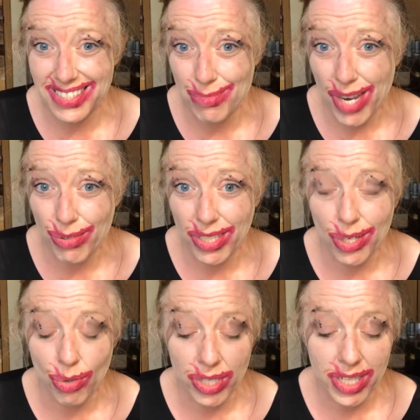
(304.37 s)
I'm not really
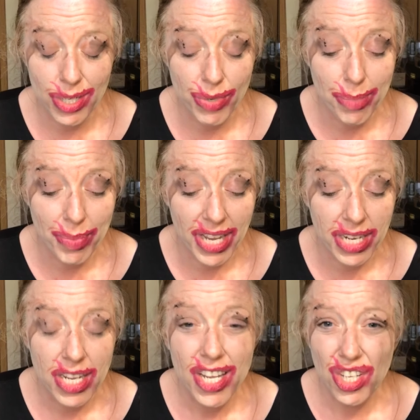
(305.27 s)
going anywhere, but
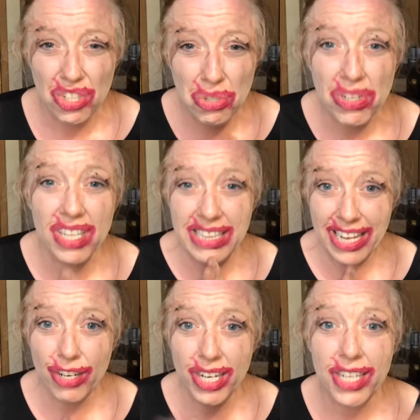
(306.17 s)
you can
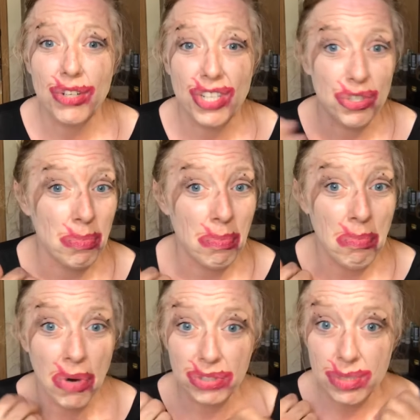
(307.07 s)
layer it. You can do
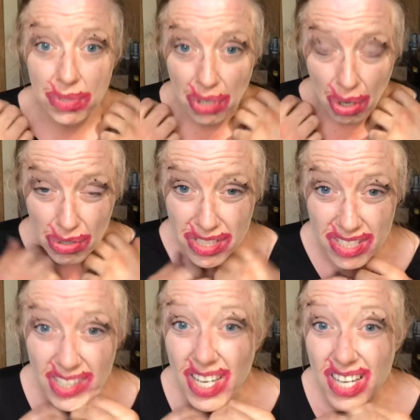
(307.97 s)
multiple coats.
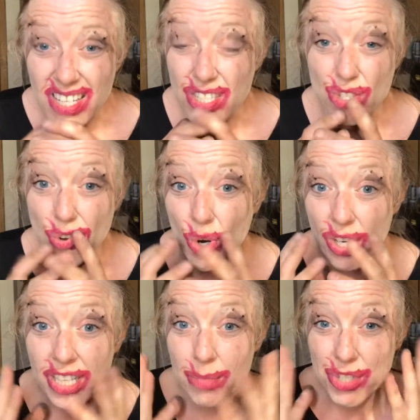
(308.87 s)
It's
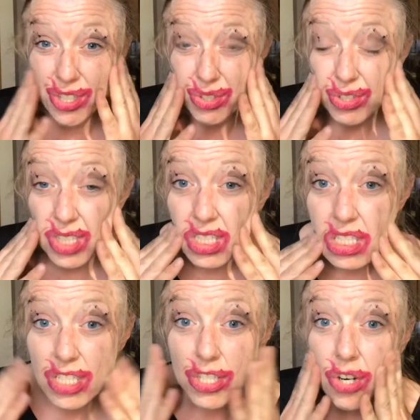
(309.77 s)
totally up to you.
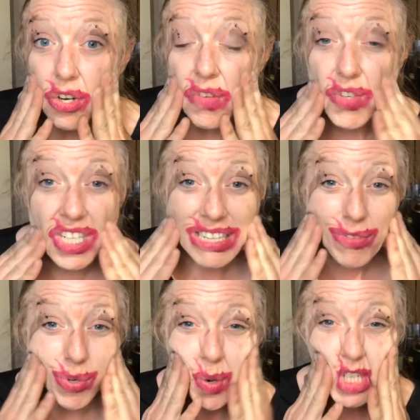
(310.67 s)
So if you guys have
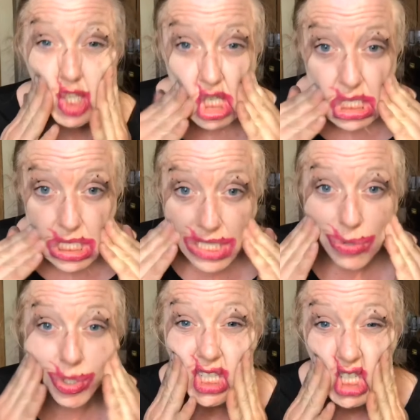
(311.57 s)
questions
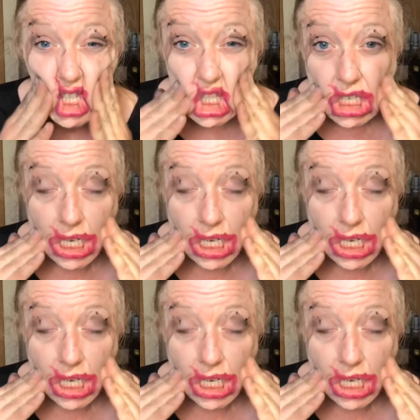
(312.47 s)
or need